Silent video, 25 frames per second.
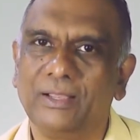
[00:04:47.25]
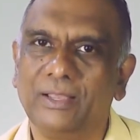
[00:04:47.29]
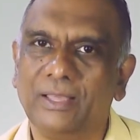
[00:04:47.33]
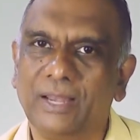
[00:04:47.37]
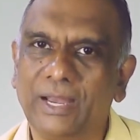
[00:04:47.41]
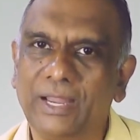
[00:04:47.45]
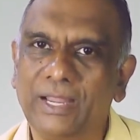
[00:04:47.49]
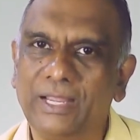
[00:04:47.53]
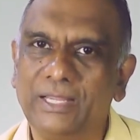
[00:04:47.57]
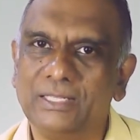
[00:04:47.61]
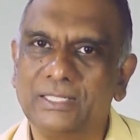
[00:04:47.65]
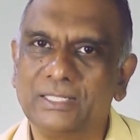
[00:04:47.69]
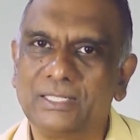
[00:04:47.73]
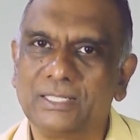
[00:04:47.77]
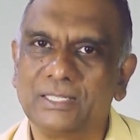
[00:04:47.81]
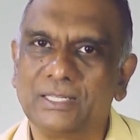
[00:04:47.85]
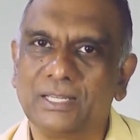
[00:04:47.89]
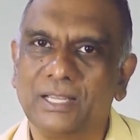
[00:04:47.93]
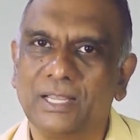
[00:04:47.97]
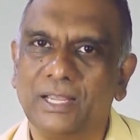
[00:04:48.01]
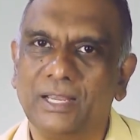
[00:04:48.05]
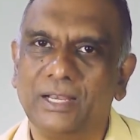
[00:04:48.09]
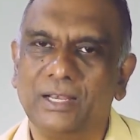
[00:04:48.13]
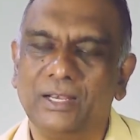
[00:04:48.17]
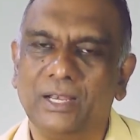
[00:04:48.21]

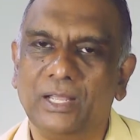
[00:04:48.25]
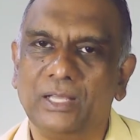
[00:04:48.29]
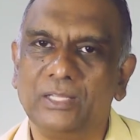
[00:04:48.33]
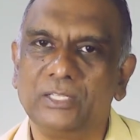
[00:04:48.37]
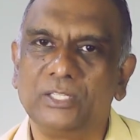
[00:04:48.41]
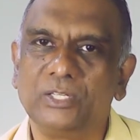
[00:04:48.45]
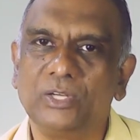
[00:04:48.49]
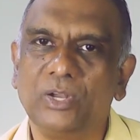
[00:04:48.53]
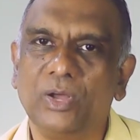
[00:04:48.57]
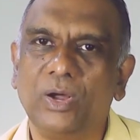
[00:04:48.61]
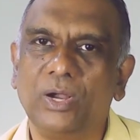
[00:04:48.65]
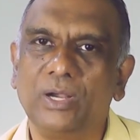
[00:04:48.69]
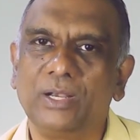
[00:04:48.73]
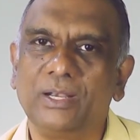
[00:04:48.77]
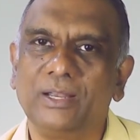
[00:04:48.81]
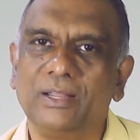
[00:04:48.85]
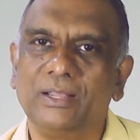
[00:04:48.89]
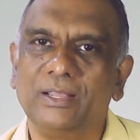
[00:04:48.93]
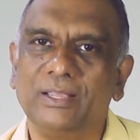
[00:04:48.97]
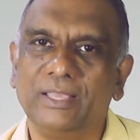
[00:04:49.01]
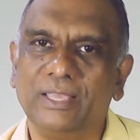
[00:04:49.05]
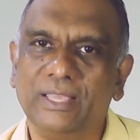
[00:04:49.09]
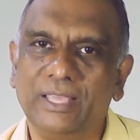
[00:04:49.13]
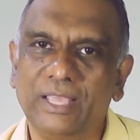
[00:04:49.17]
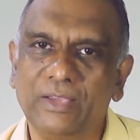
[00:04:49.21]
grace does
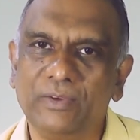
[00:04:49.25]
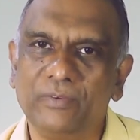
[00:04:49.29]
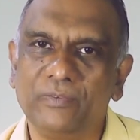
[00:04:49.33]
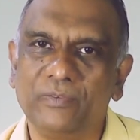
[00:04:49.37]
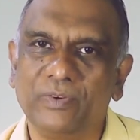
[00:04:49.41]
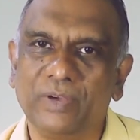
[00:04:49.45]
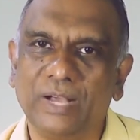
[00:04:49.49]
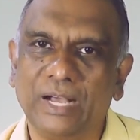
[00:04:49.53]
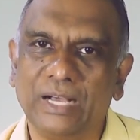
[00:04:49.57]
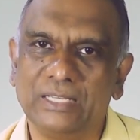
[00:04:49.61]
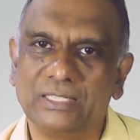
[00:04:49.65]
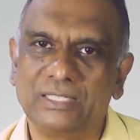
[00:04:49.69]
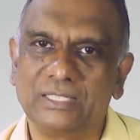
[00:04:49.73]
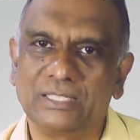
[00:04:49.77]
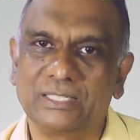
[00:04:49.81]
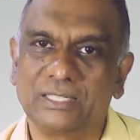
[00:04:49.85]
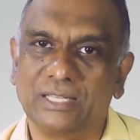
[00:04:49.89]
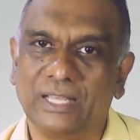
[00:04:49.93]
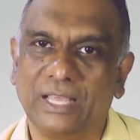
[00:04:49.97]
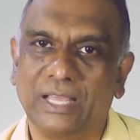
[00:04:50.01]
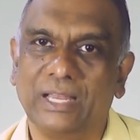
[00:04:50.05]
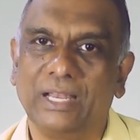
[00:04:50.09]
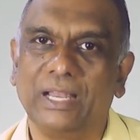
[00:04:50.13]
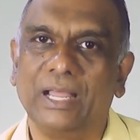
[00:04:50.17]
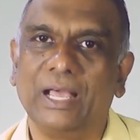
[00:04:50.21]
not give
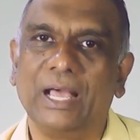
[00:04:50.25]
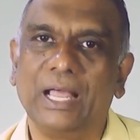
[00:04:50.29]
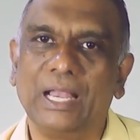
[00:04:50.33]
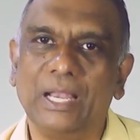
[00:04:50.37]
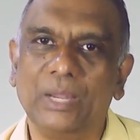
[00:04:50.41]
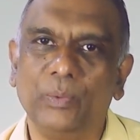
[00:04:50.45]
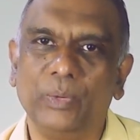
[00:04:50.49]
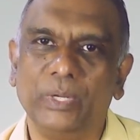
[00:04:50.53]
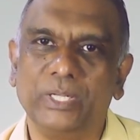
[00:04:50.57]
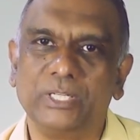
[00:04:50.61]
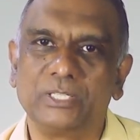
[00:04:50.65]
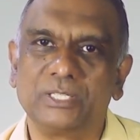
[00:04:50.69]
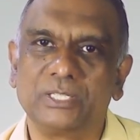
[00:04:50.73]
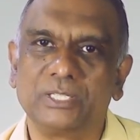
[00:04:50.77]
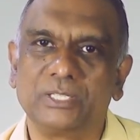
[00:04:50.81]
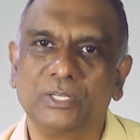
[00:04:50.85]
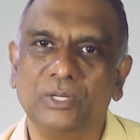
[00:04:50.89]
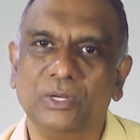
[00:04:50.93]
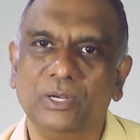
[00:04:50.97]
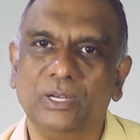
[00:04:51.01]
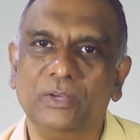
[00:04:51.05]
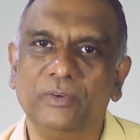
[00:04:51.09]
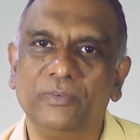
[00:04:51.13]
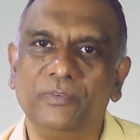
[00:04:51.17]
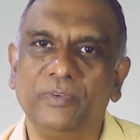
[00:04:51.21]
us an allowance
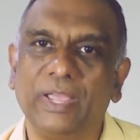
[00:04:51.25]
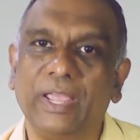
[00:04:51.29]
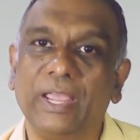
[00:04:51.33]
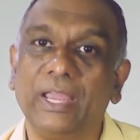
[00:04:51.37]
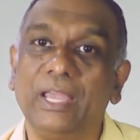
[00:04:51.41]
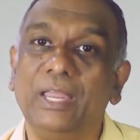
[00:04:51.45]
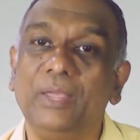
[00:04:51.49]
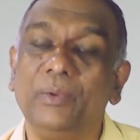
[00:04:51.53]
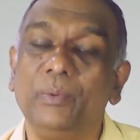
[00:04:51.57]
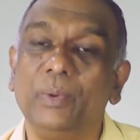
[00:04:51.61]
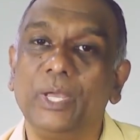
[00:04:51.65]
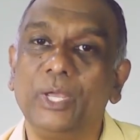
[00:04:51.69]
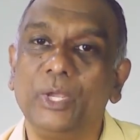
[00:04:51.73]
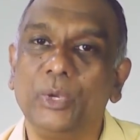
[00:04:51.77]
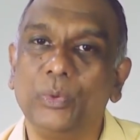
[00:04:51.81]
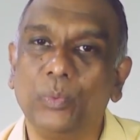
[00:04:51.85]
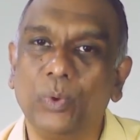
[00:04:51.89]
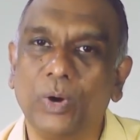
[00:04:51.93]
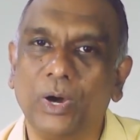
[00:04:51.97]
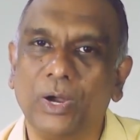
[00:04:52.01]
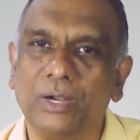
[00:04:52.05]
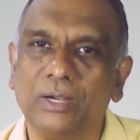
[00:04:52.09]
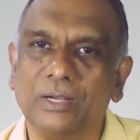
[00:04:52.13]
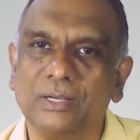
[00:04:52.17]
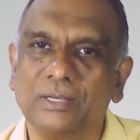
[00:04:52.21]
to live any way you
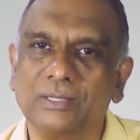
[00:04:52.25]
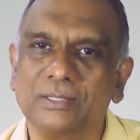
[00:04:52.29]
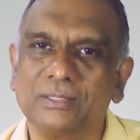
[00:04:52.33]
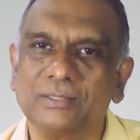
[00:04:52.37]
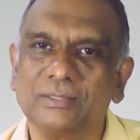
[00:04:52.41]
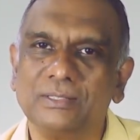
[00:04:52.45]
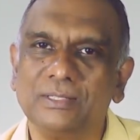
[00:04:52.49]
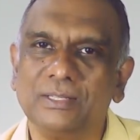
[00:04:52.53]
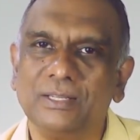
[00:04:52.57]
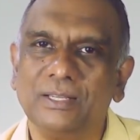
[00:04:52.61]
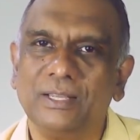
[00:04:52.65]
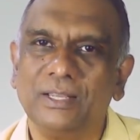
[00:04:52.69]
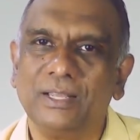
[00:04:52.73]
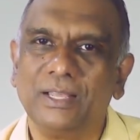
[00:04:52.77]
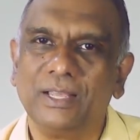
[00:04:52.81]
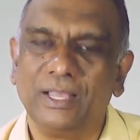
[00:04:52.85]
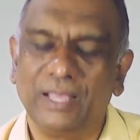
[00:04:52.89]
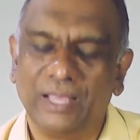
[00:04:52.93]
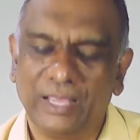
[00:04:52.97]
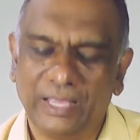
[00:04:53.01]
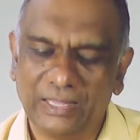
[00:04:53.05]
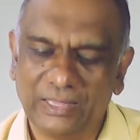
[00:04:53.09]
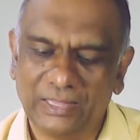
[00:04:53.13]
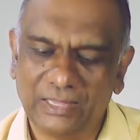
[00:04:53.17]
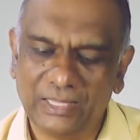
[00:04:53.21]
want.
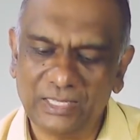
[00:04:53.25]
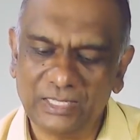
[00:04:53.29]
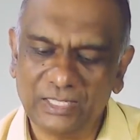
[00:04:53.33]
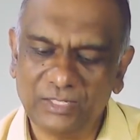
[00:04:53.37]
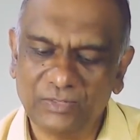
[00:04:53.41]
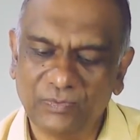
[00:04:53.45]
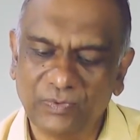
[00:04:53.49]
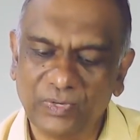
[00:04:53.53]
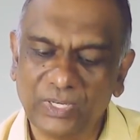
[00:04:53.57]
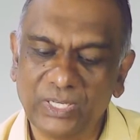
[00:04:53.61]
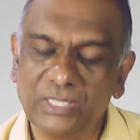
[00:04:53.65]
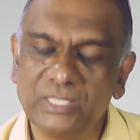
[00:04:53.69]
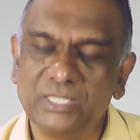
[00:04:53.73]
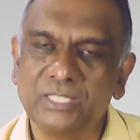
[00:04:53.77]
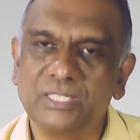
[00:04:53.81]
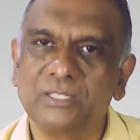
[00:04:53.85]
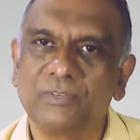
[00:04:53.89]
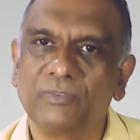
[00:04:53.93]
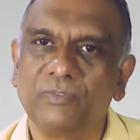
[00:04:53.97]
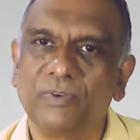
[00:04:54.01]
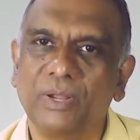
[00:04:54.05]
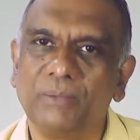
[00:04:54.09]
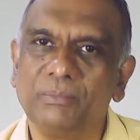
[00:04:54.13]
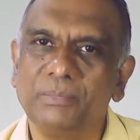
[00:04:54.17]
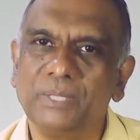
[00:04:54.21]
This
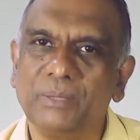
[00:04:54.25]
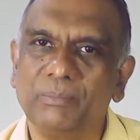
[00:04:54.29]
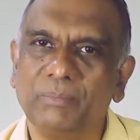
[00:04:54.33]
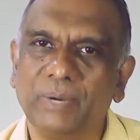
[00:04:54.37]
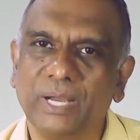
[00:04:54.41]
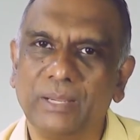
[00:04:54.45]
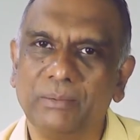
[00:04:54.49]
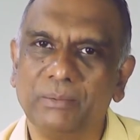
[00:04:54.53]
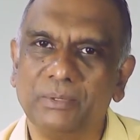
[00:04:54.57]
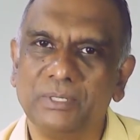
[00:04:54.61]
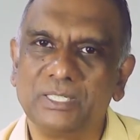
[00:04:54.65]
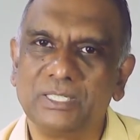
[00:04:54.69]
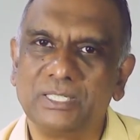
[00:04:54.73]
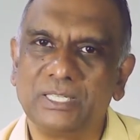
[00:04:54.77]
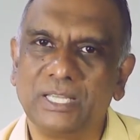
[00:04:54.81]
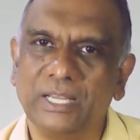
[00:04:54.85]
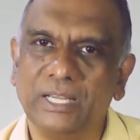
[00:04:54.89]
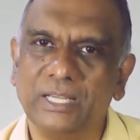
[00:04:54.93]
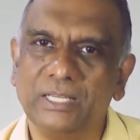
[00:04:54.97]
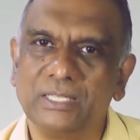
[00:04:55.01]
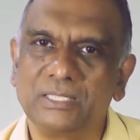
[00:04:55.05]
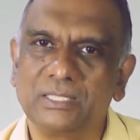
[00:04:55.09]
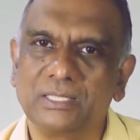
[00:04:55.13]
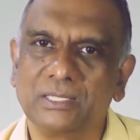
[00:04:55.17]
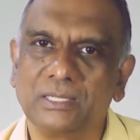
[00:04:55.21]
verse from the Bible
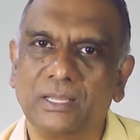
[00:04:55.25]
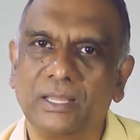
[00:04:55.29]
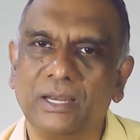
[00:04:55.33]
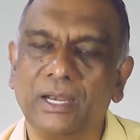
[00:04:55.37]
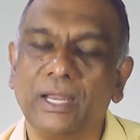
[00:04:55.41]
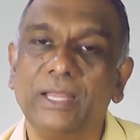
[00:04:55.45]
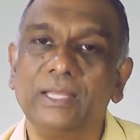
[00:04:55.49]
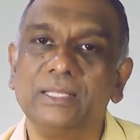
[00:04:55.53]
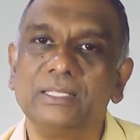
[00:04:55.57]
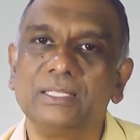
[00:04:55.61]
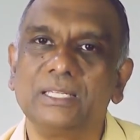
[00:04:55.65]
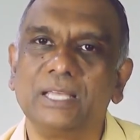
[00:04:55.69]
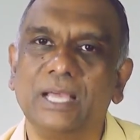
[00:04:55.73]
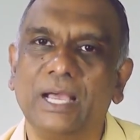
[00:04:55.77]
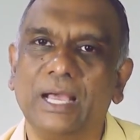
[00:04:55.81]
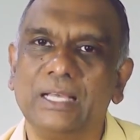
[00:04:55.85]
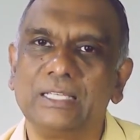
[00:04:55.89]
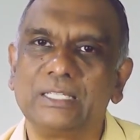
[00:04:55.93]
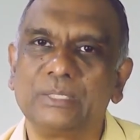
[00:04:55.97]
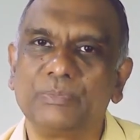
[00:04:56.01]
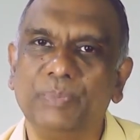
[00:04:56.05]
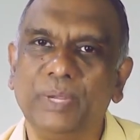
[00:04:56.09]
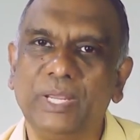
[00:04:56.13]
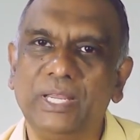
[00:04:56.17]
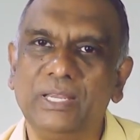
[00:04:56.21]
says, grace
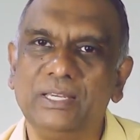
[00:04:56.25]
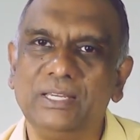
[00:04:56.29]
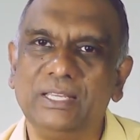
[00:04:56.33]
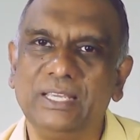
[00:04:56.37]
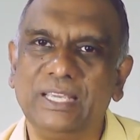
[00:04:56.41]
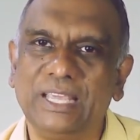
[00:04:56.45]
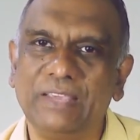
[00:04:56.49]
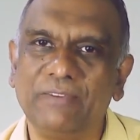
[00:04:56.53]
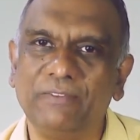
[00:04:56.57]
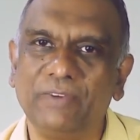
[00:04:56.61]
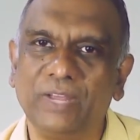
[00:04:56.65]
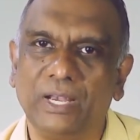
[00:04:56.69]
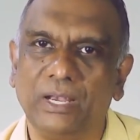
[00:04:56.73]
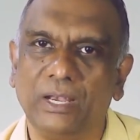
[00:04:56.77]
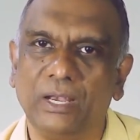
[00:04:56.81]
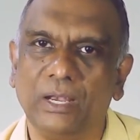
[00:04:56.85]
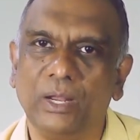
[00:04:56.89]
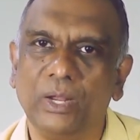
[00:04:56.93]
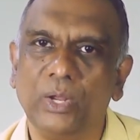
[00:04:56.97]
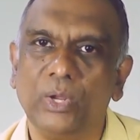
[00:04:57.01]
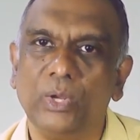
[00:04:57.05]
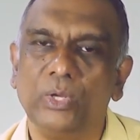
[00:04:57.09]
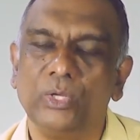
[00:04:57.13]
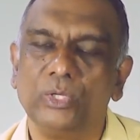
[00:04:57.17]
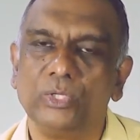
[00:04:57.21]
has been
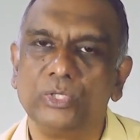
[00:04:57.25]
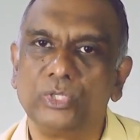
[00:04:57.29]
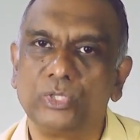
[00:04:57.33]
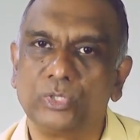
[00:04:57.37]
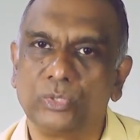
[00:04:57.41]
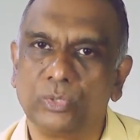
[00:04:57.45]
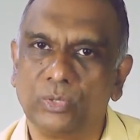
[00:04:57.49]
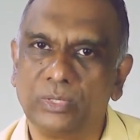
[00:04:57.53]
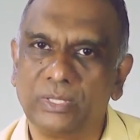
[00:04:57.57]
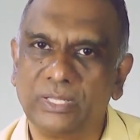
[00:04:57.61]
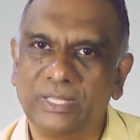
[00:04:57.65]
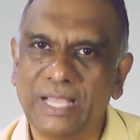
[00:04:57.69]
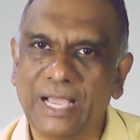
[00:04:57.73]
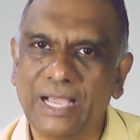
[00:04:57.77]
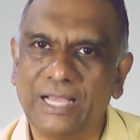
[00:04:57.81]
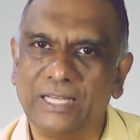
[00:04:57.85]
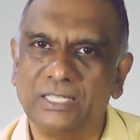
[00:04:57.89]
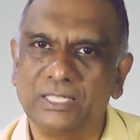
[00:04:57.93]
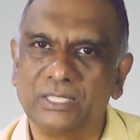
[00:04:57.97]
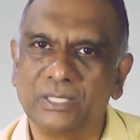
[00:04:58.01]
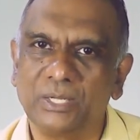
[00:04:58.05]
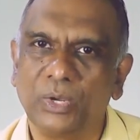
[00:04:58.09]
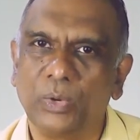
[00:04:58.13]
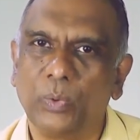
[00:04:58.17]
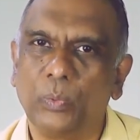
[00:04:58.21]
given so
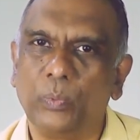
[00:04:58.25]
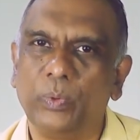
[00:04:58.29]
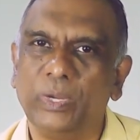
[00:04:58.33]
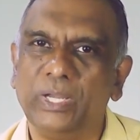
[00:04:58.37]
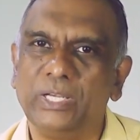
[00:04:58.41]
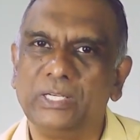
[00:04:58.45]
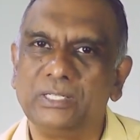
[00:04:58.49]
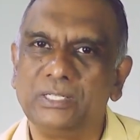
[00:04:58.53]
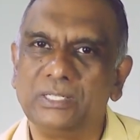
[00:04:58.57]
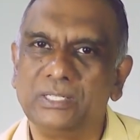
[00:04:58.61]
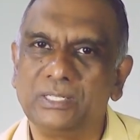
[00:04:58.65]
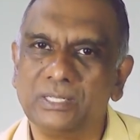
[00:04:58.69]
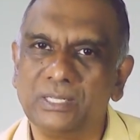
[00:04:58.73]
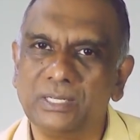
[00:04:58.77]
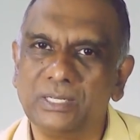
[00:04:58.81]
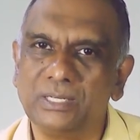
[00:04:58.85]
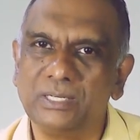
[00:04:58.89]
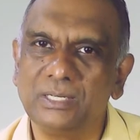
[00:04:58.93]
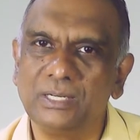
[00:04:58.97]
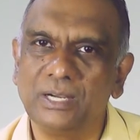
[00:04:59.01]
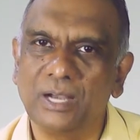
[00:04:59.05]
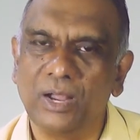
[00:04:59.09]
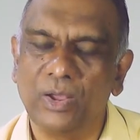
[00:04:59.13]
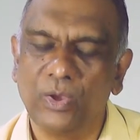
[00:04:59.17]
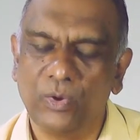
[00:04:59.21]
that we
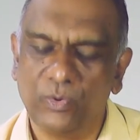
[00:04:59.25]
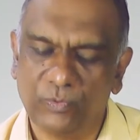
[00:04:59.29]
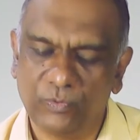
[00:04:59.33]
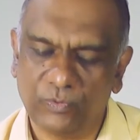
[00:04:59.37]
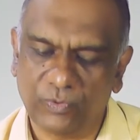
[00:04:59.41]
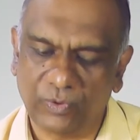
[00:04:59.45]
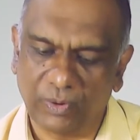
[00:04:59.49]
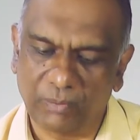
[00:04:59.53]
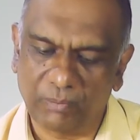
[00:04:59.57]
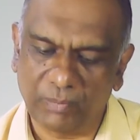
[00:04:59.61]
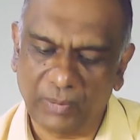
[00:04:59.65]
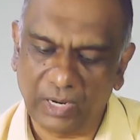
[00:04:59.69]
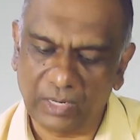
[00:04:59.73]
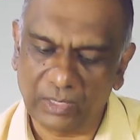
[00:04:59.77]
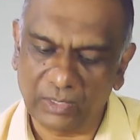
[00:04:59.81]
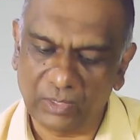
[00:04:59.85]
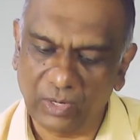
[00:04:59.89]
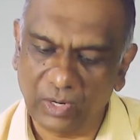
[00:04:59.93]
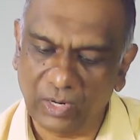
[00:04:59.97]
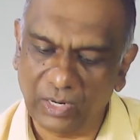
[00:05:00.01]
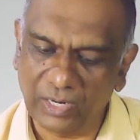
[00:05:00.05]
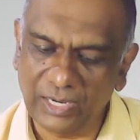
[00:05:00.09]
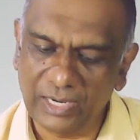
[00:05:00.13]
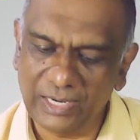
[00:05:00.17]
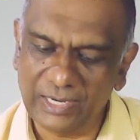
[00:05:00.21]
turn from
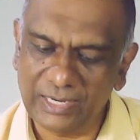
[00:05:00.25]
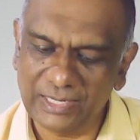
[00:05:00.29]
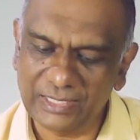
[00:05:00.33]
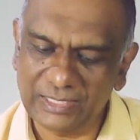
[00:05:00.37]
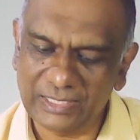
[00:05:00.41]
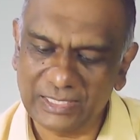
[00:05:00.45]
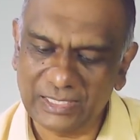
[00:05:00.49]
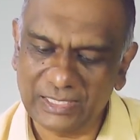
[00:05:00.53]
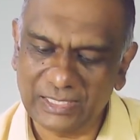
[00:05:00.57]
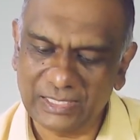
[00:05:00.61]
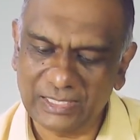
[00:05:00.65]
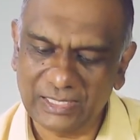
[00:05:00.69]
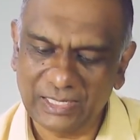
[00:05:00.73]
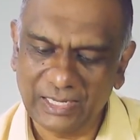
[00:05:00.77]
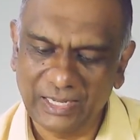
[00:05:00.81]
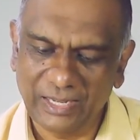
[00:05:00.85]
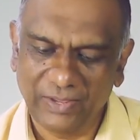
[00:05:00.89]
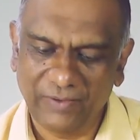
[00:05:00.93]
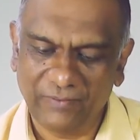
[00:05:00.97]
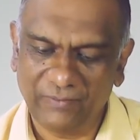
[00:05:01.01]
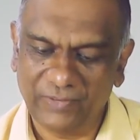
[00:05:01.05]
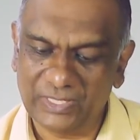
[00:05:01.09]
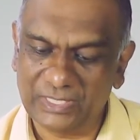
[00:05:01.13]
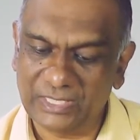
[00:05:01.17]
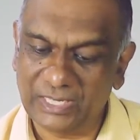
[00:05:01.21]
ungodliness.
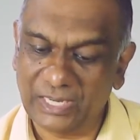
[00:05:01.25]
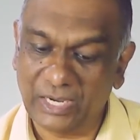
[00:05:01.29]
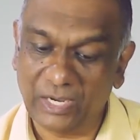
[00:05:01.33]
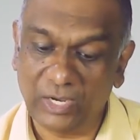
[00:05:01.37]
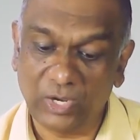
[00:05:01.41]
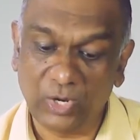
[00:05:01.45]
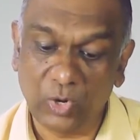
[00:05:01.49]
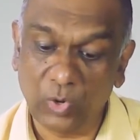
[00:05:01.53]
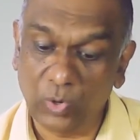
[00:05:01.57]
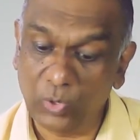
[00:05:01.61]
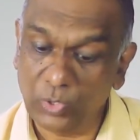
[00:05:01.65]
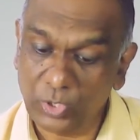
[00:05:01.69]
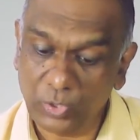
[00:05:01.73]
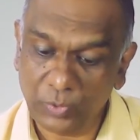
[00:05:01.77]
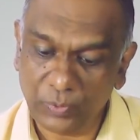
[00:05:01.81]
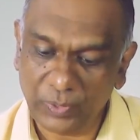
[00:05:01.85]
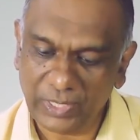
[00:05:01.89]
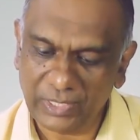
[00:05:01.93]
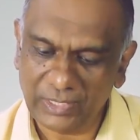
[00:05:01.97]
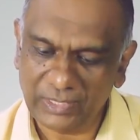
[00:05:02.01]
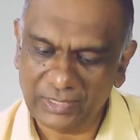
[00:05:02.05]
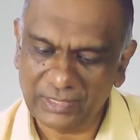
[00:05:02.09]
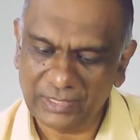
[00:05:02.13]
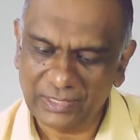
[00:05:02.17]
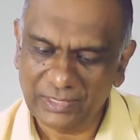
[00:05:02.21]
We say no to
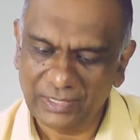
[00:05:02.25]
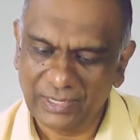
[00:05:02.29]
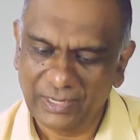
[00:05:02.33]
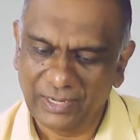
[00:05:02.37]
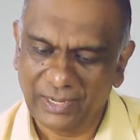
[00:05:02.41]
it